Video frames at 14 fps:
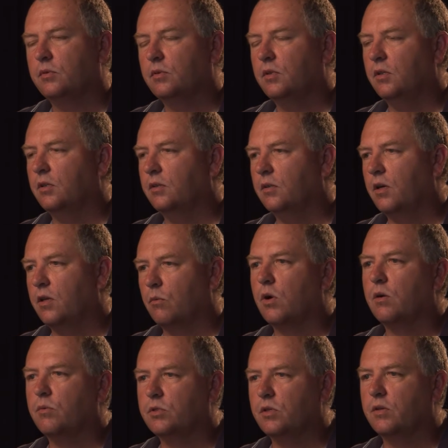The
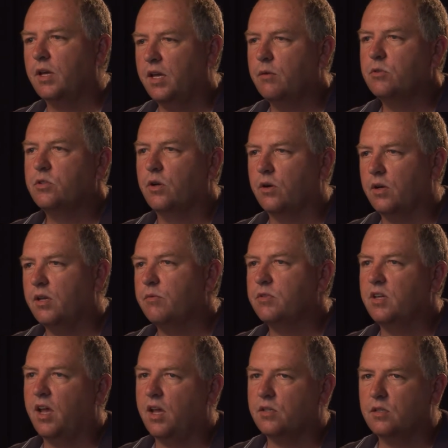work was okay. It was dirty. It was
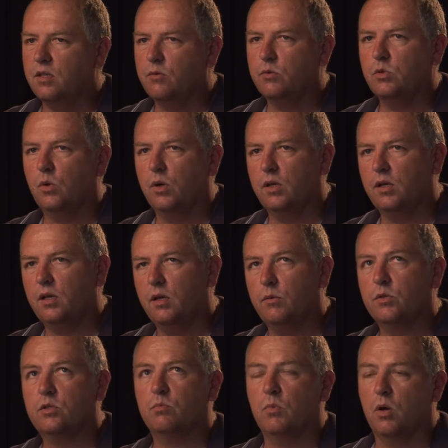nasty. It was oily. It
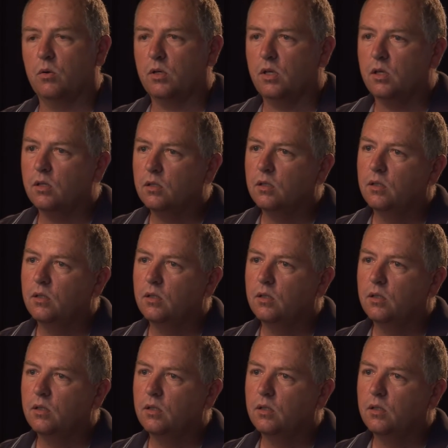was smoky.